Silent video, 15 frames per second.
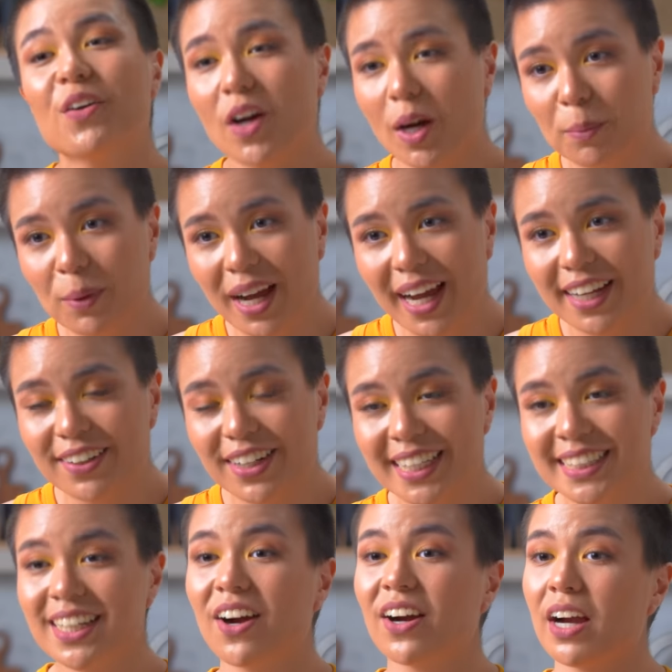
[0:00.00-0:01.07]

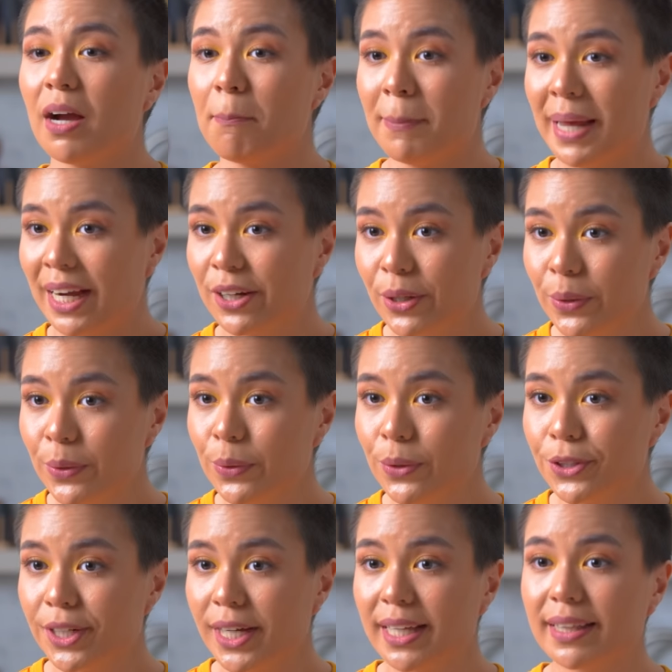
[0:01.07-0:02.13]
Carbohydrates are a
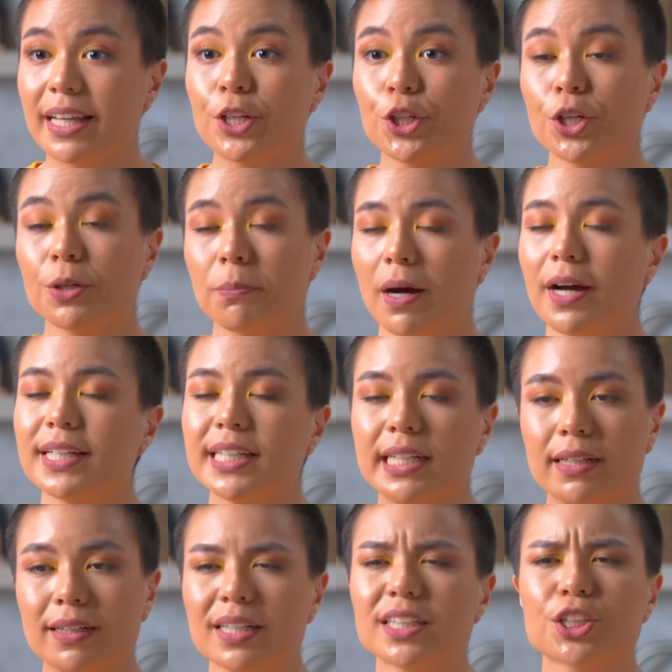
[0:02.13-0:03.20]
macronutrient that your body
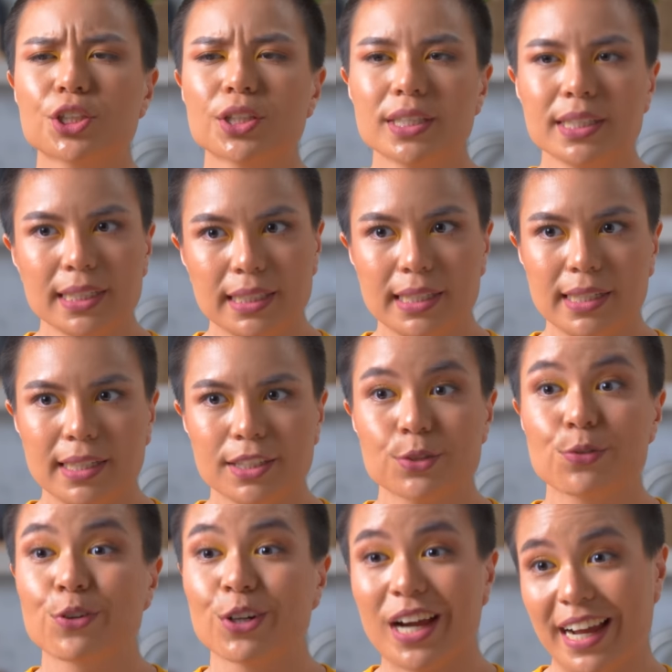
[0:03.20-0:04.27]
literally needs
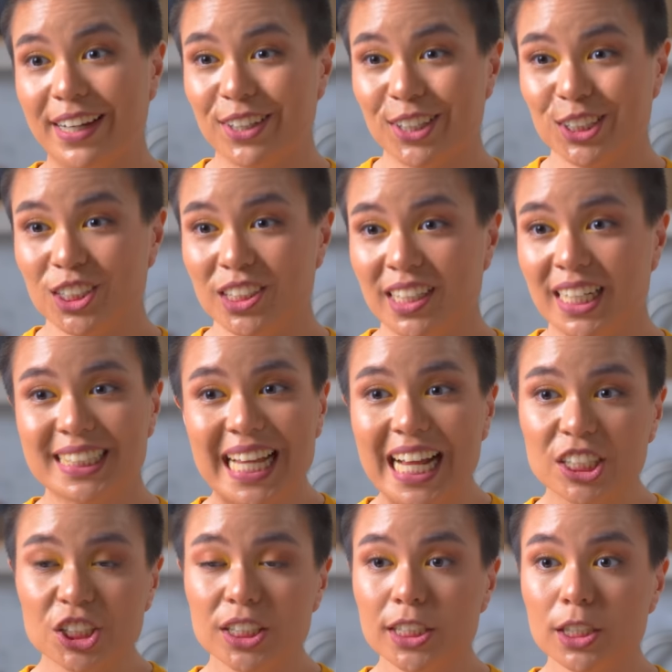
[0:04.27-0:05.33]
for energy. It's
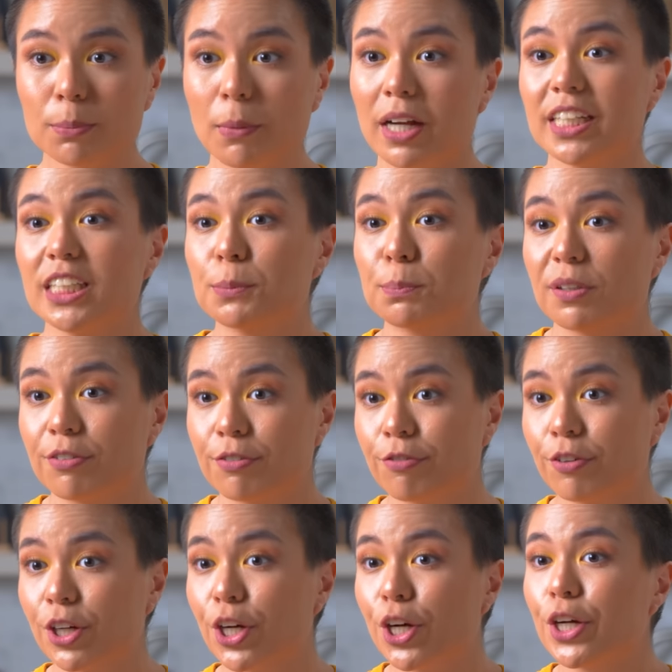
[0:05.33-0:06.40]
actually your body's
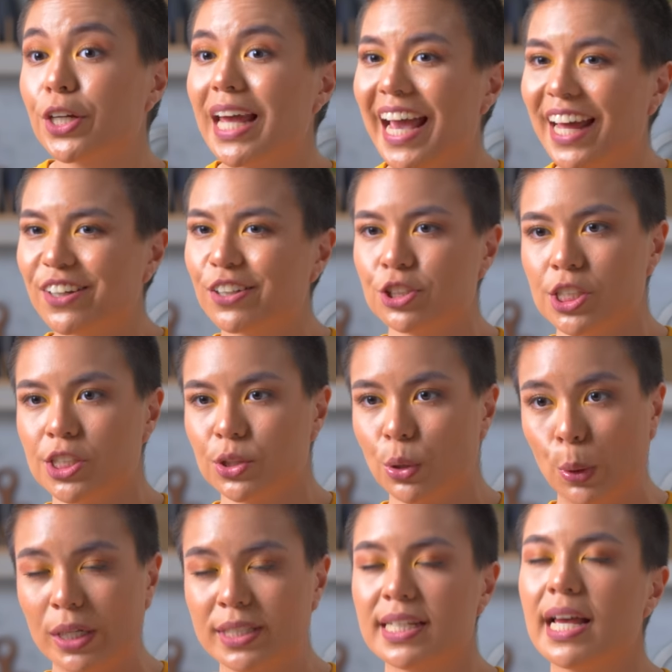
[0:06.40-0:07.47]
preferred energy
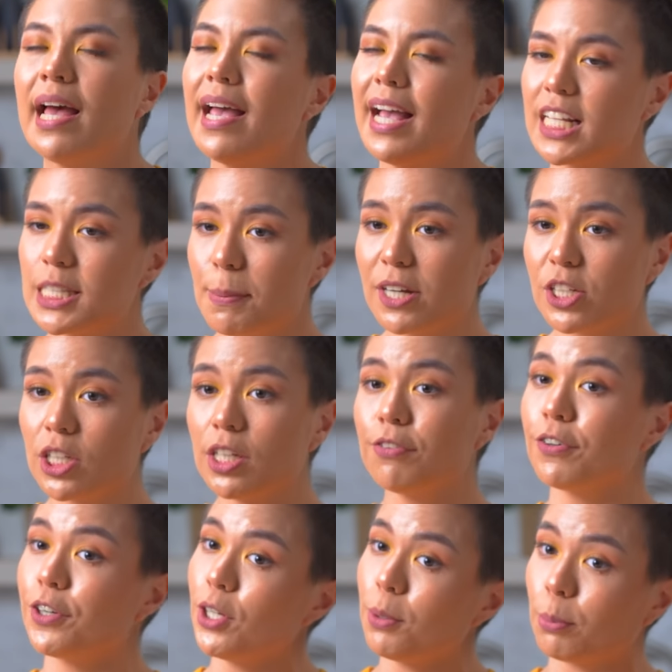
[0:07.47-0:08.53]
source, especially
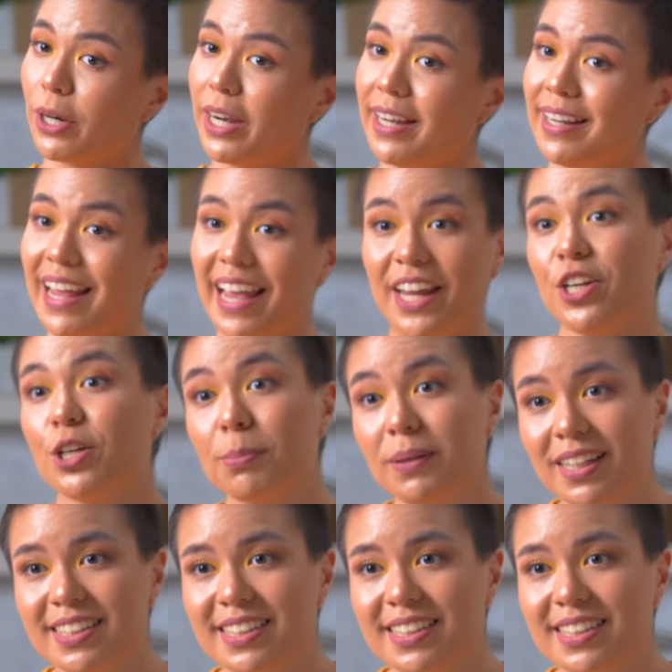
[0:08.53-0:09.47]
for your brain and your blood